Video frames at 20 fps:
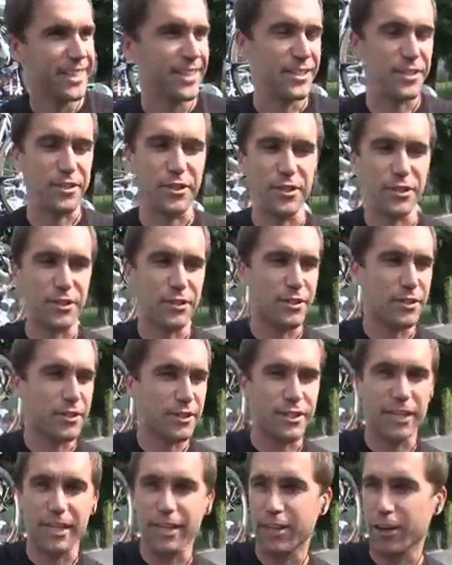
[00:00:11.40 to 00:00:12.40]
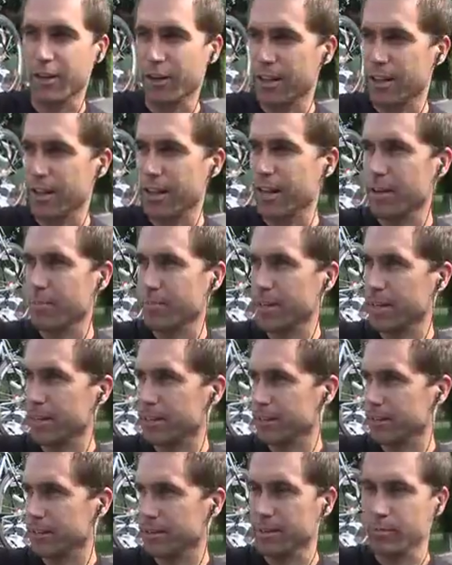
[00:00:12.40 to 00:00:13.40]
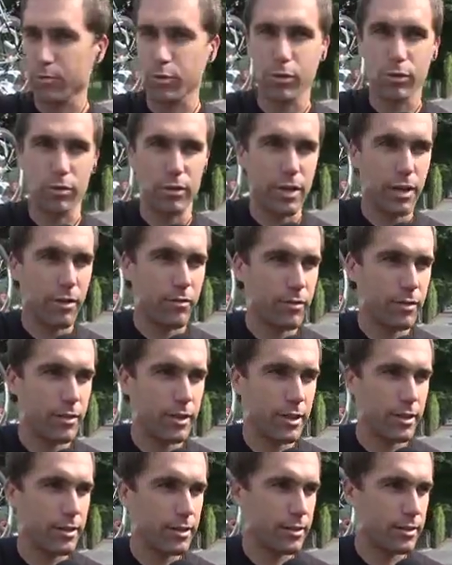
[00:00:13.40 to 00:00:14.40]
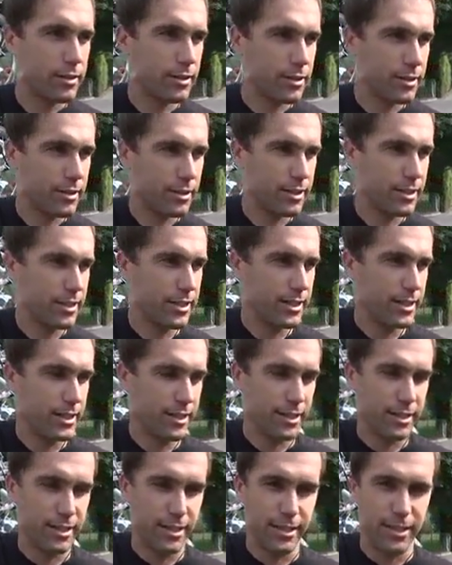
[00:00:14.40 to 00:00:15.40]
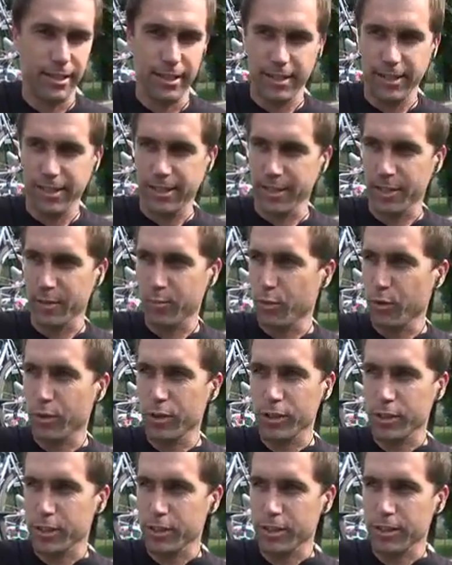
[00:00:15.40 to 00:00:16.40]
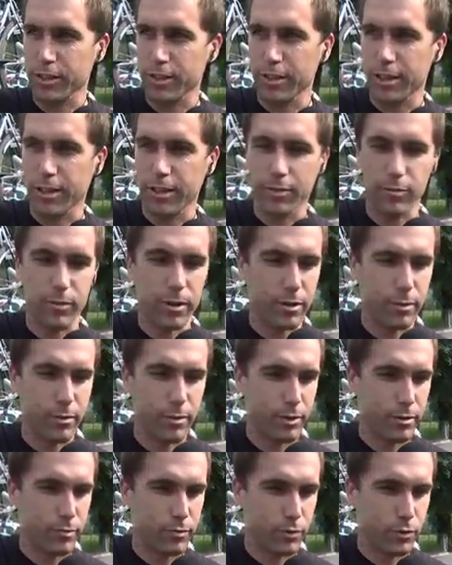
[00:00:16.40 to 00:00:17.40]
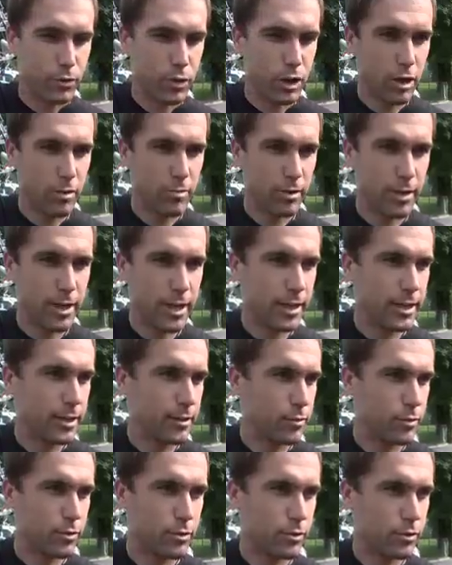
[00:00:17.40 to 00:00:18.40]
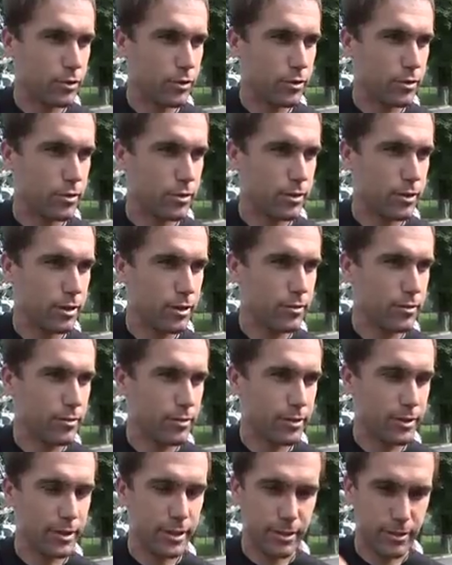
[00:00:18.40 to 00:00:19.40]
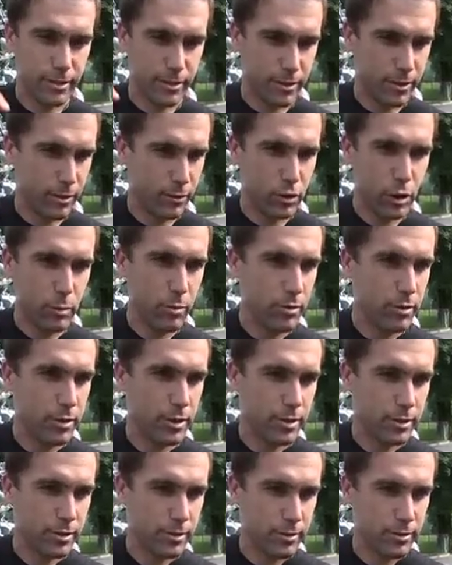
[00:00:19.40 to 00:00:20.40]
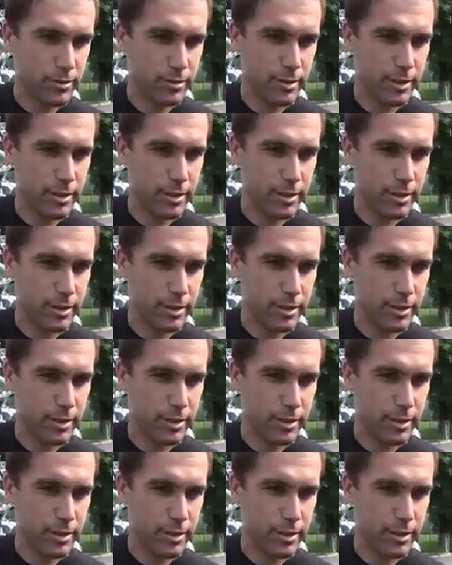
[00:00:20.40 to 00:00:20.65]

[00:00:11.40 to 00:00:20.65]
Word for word: Just to, to see it go like that, I mean, you put all the effort in and the boys just did another wonderful job and Andy was, you know, he's just on top of things.